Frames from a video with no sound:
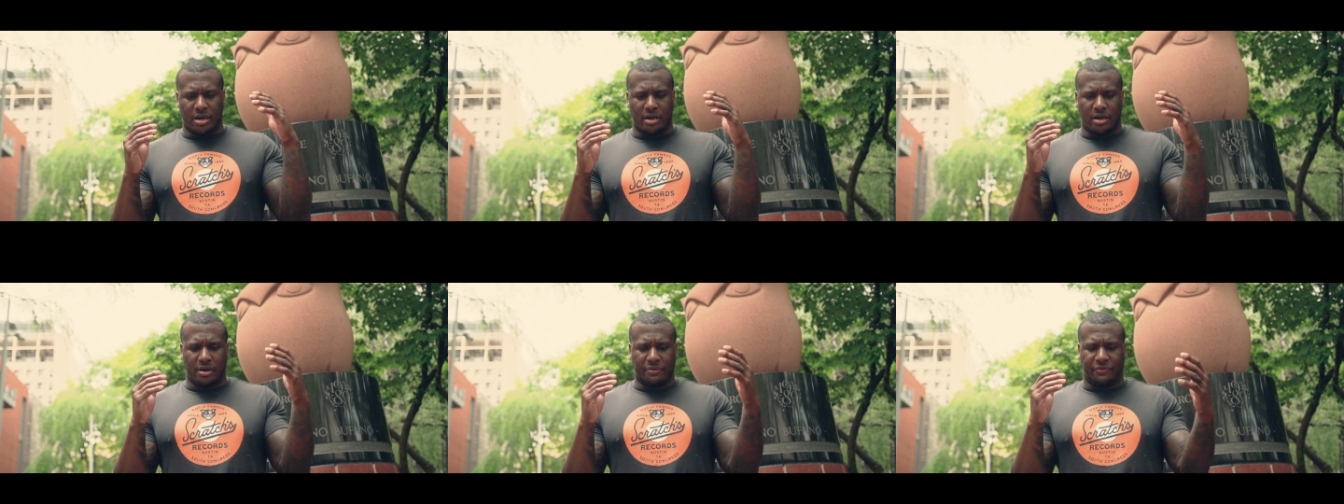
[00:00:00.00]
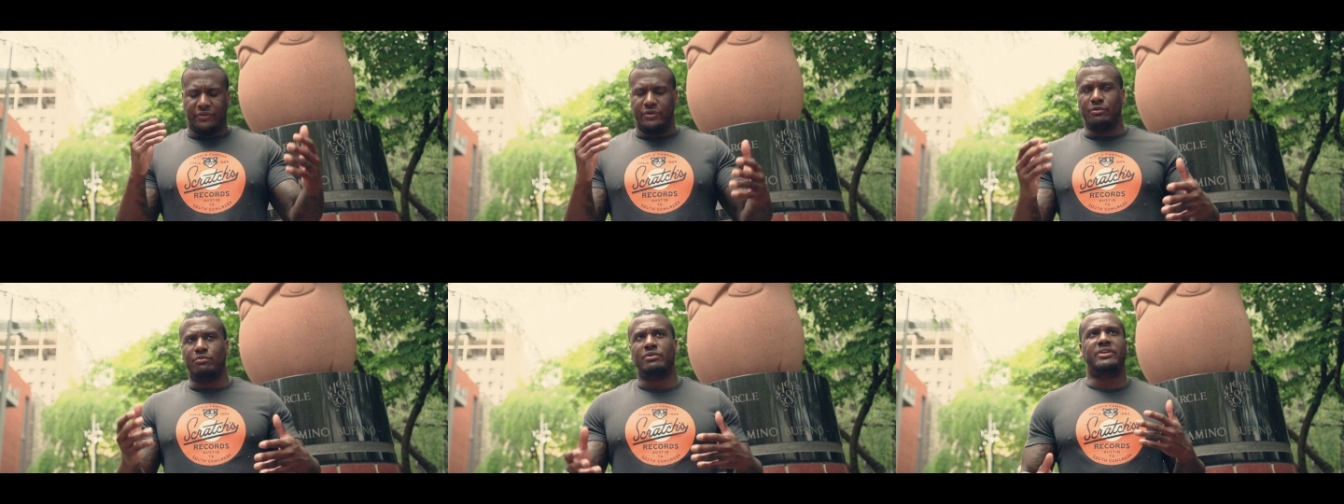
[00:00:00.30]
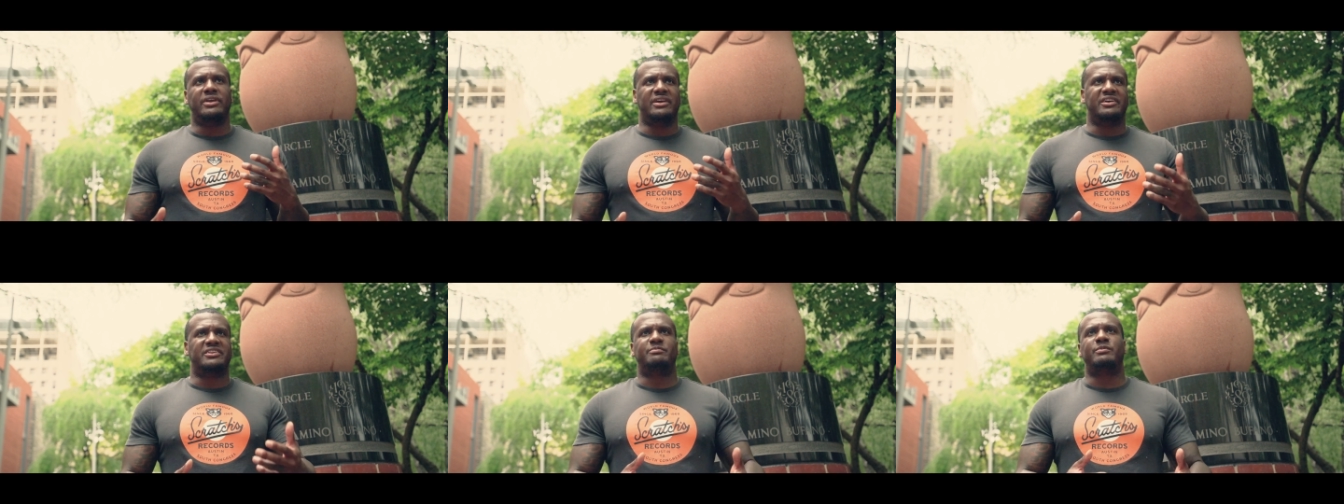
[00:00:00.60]
a few of
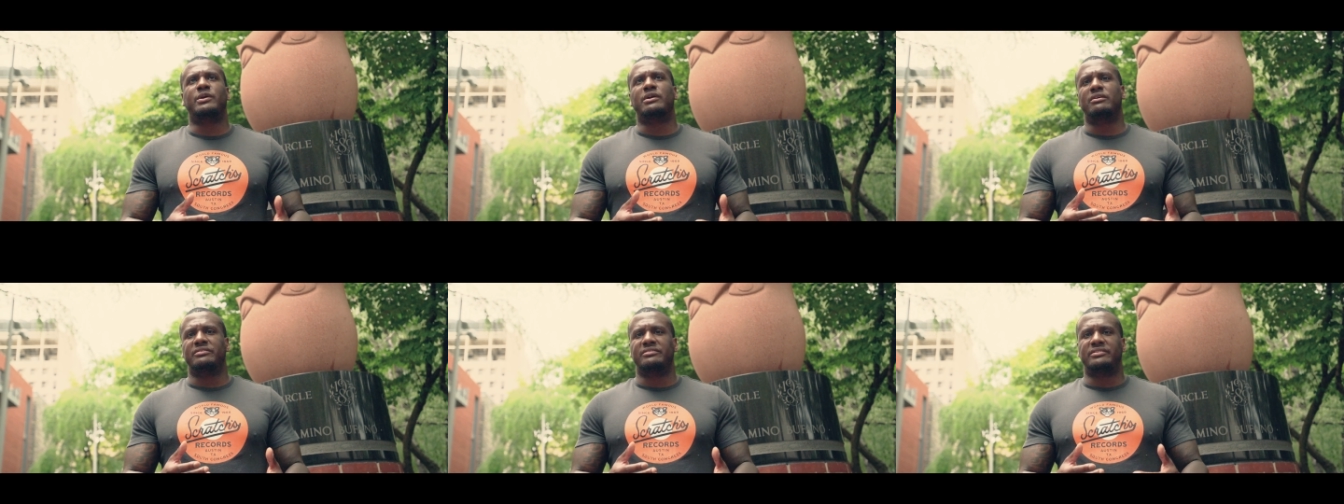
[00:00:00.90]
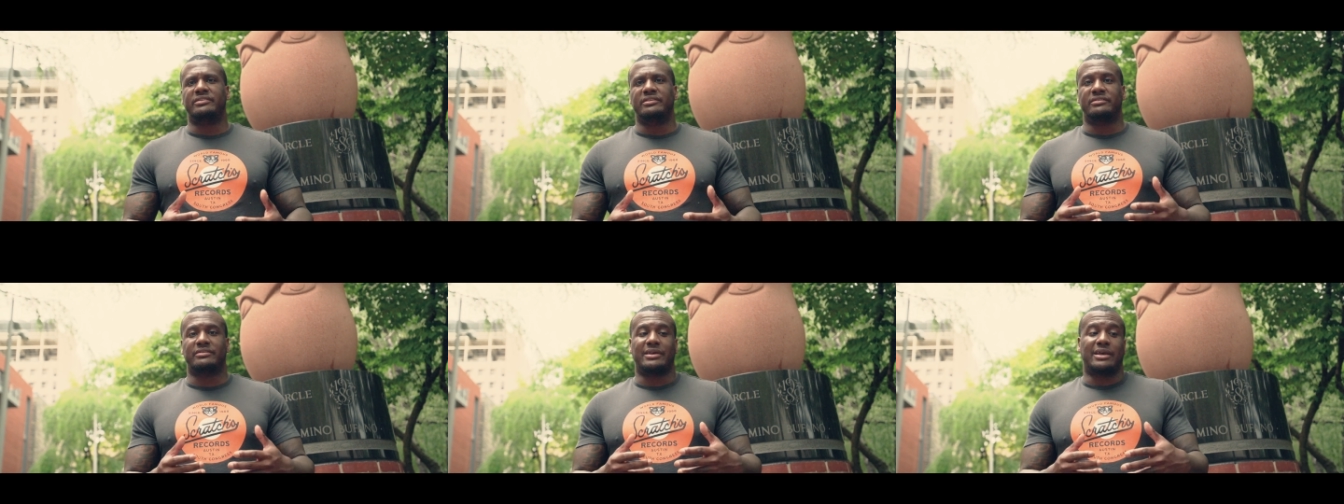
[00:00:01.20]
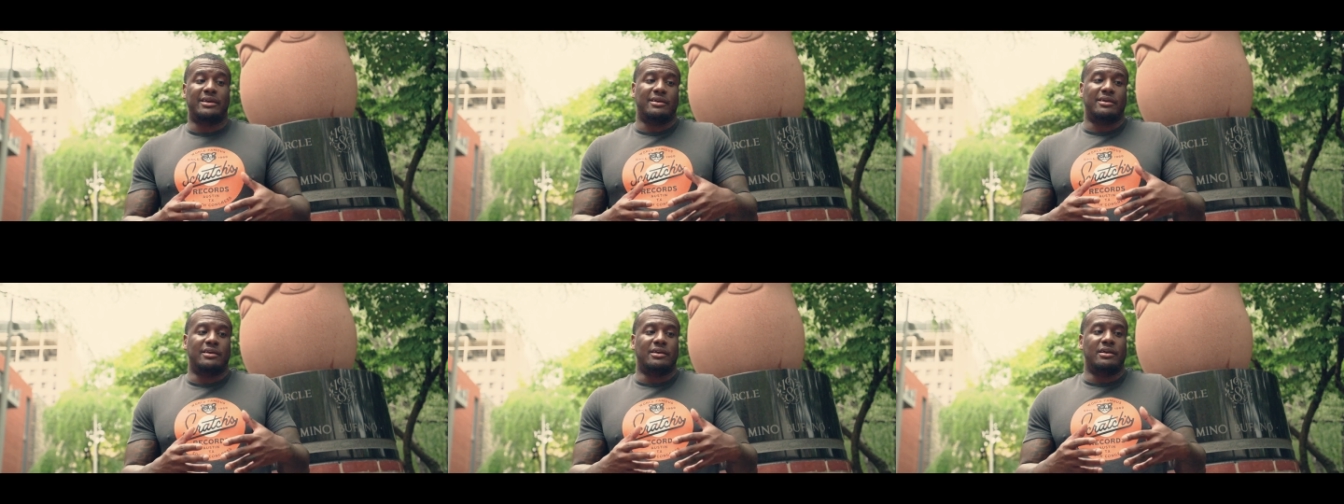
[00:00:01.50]
the experiences
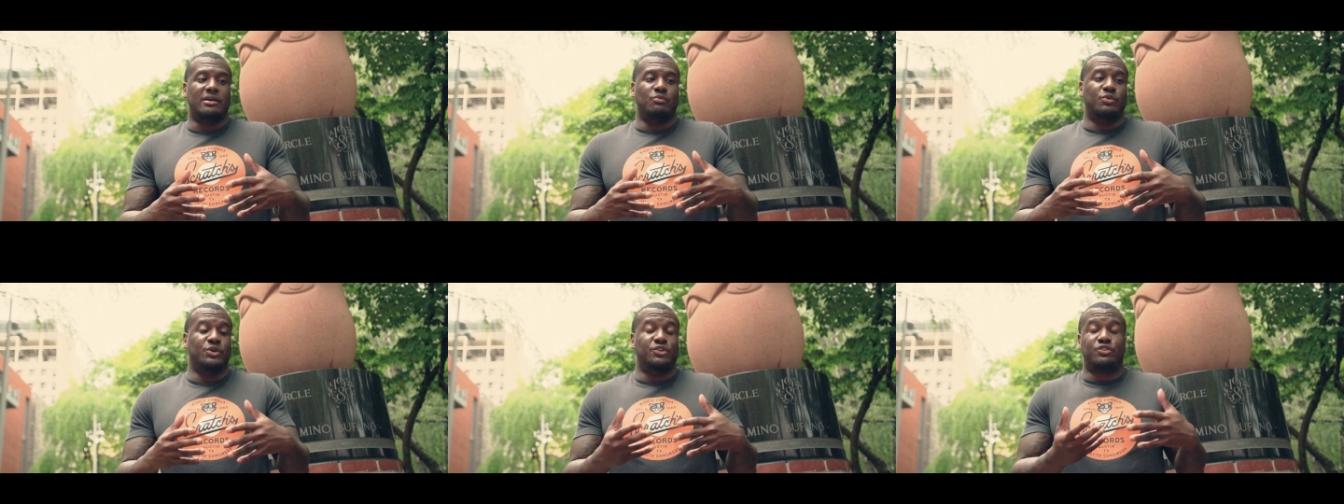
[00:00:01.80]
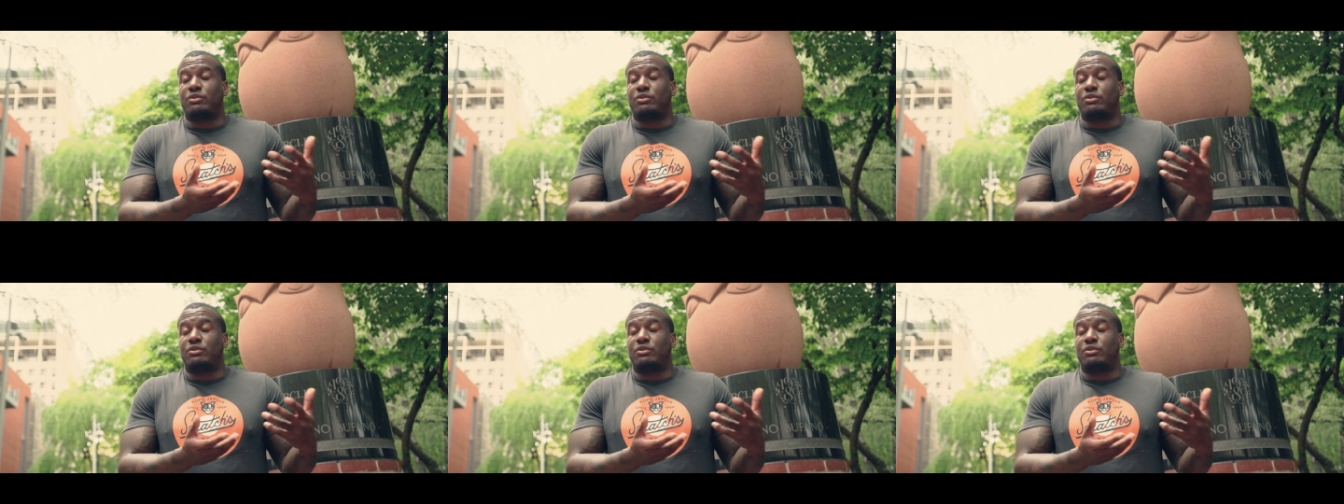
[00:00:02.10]
like would